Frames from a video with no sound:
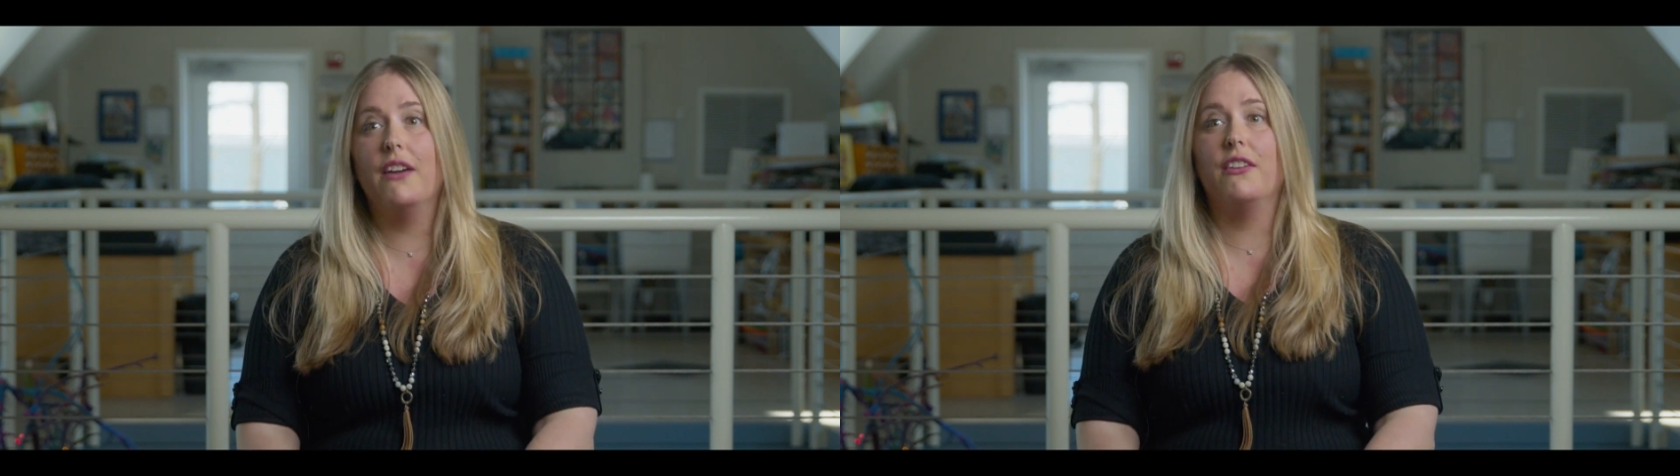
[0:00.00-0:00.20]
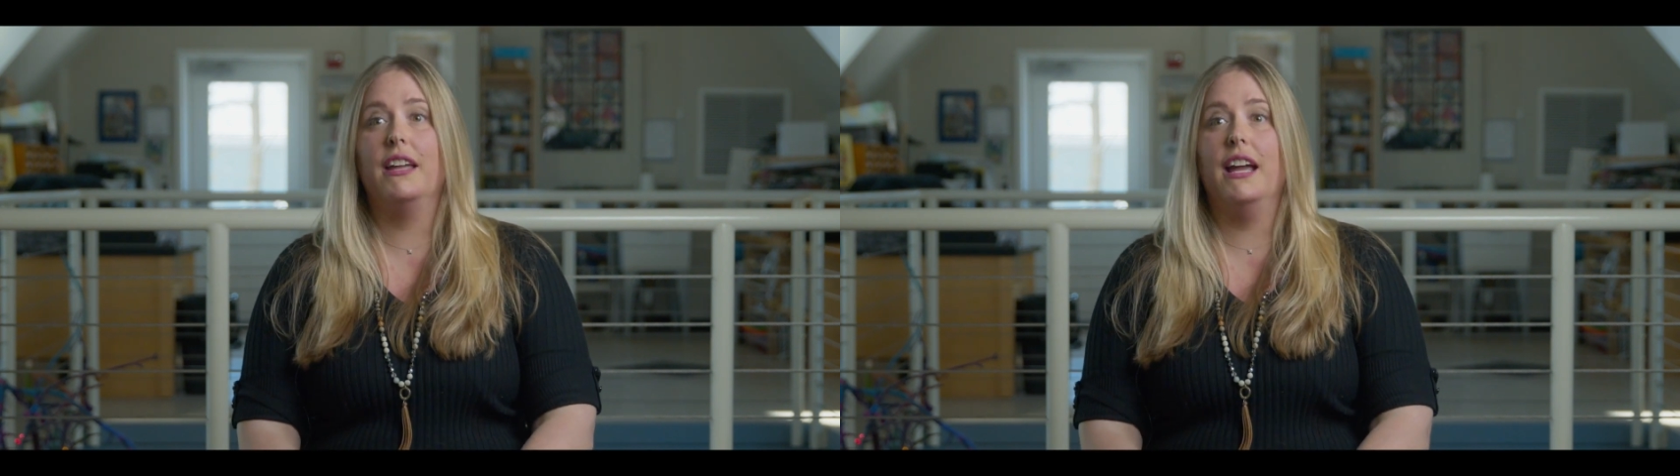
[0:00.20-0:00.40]

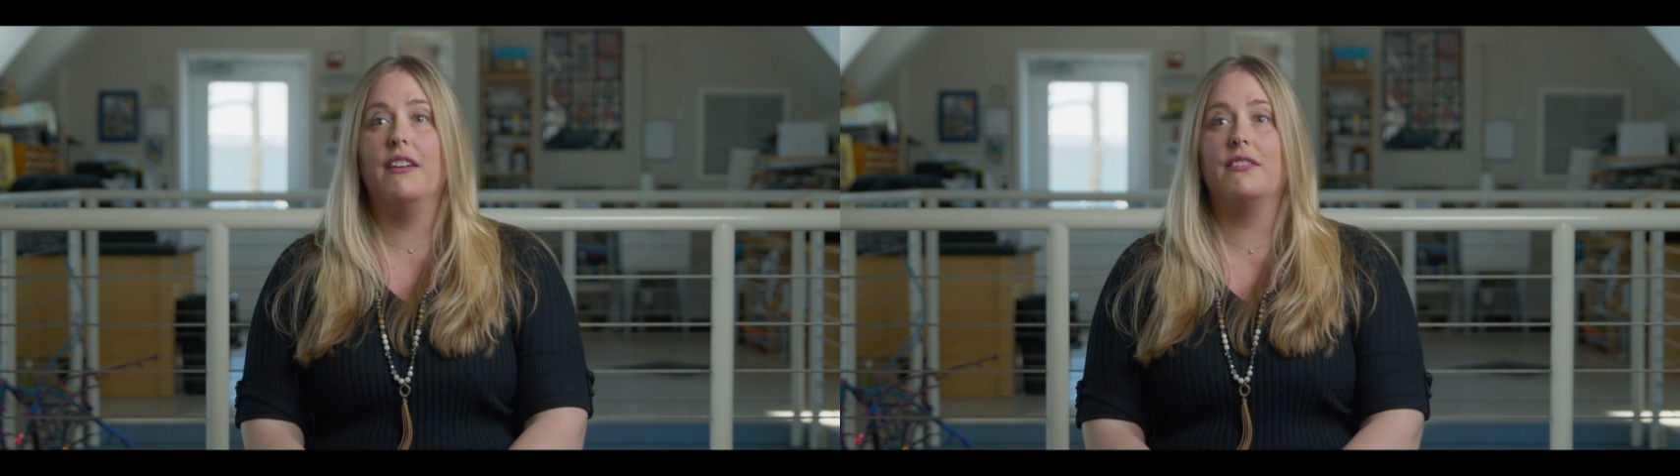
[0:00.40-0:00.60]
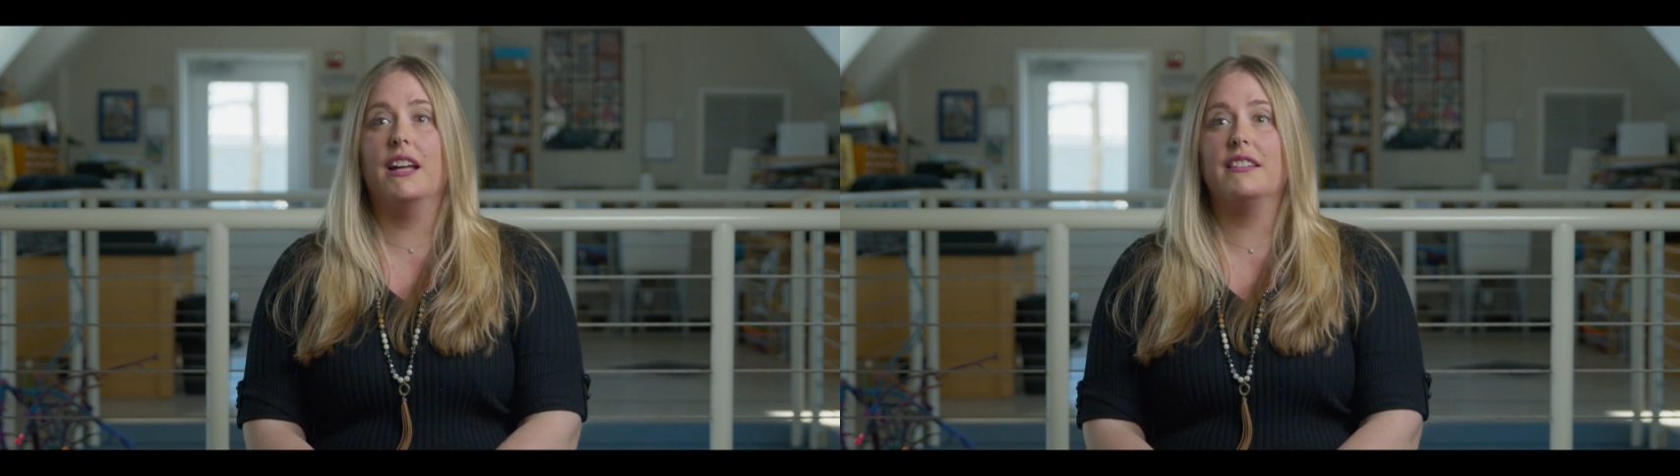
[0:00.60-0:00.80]
or they
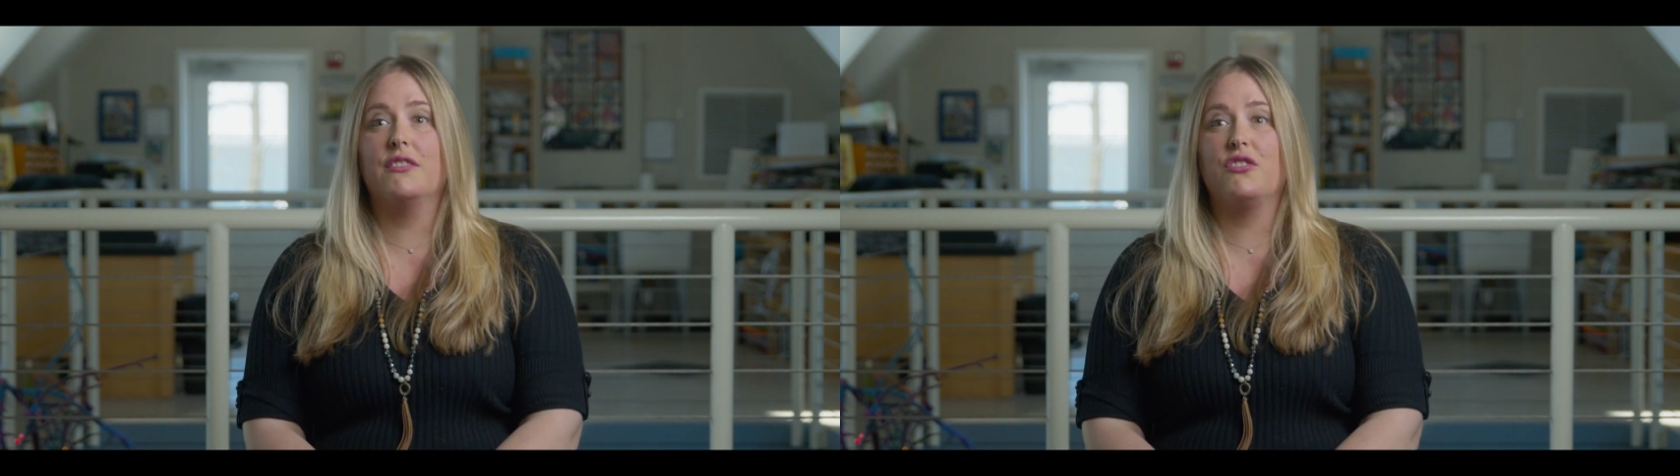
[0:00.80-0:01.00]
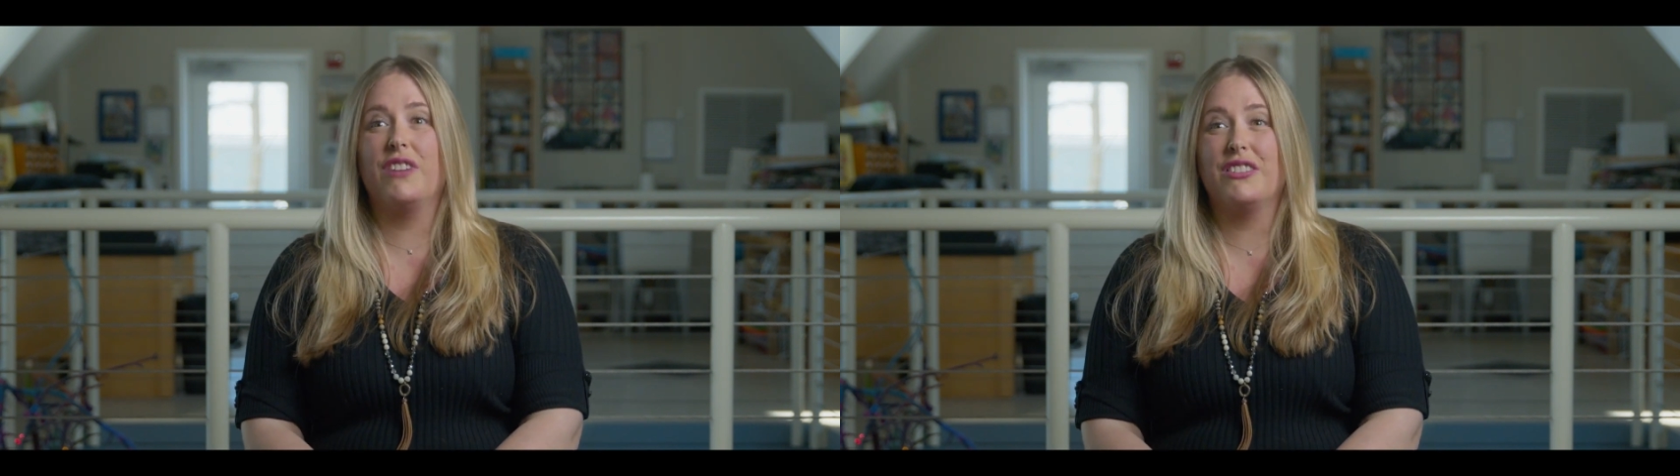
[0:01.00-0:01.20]
have lots of
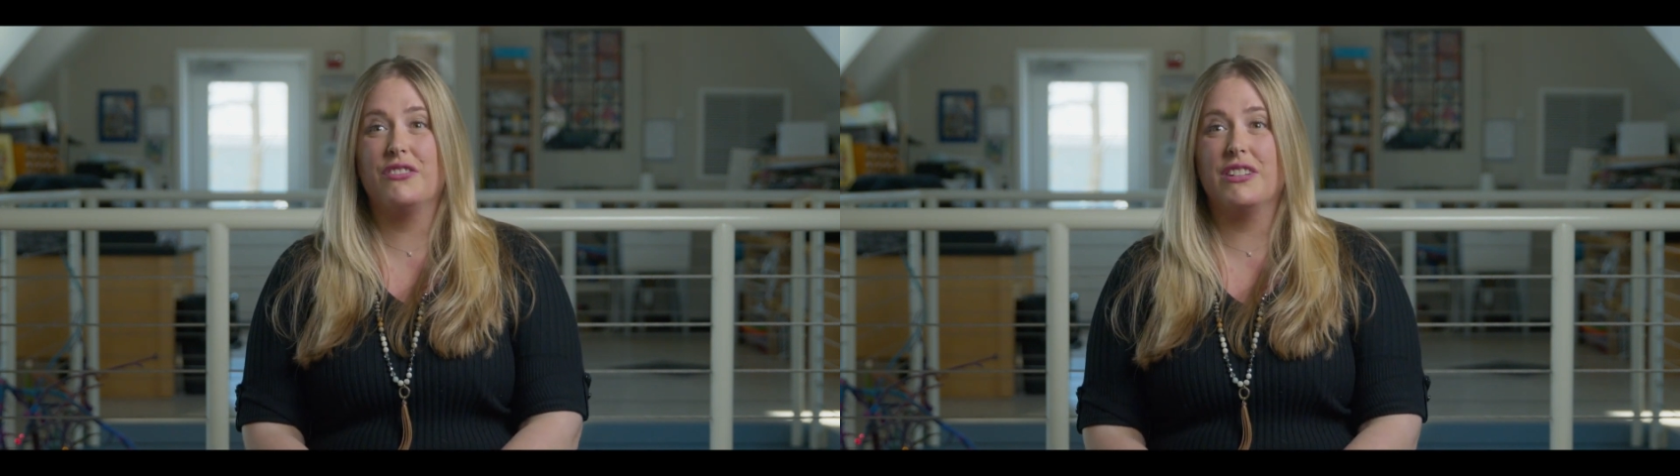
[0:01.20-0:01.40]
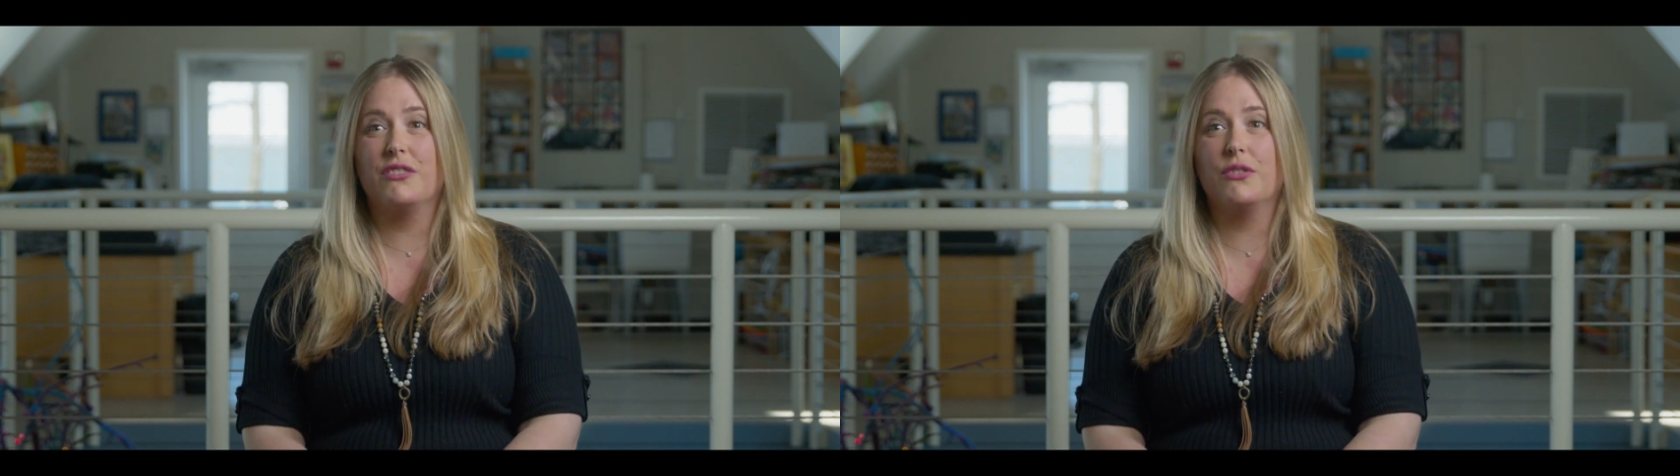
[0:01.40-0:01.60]
stressors
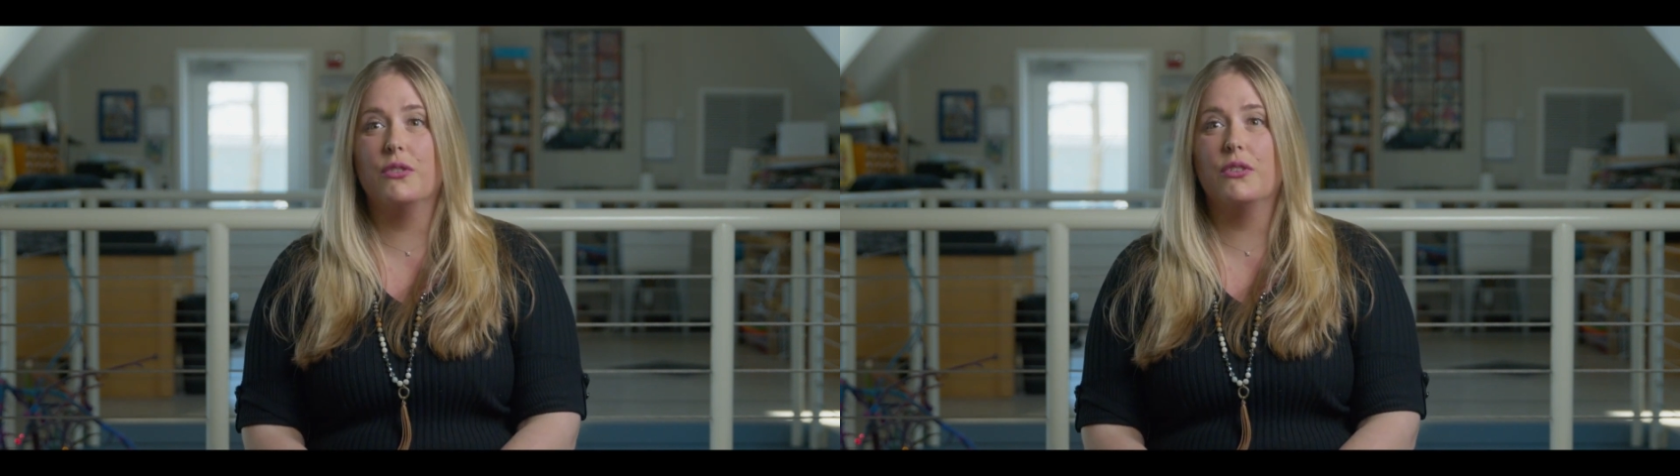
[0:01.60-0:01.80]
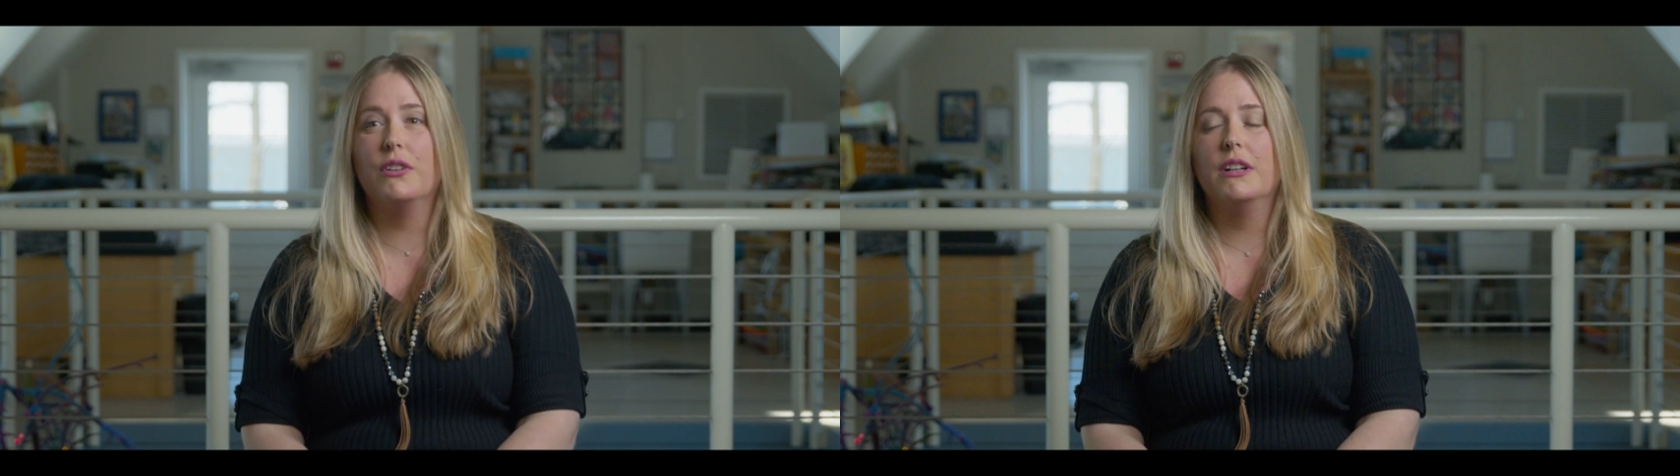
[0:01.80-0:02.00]
at
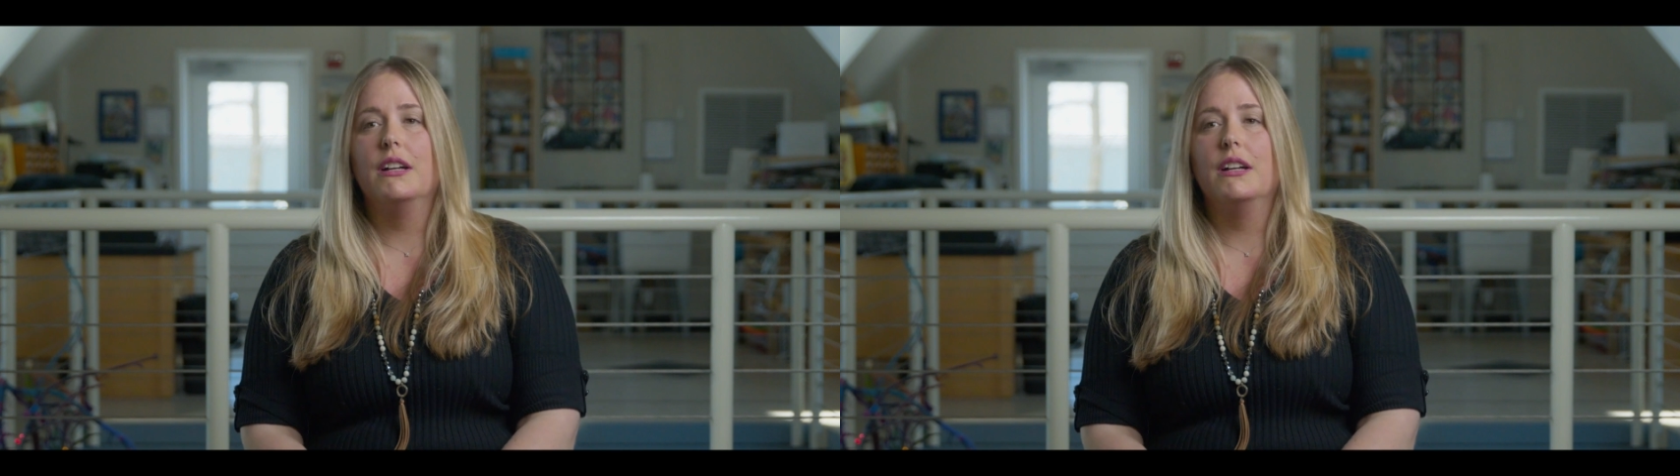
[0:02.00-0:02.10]
school,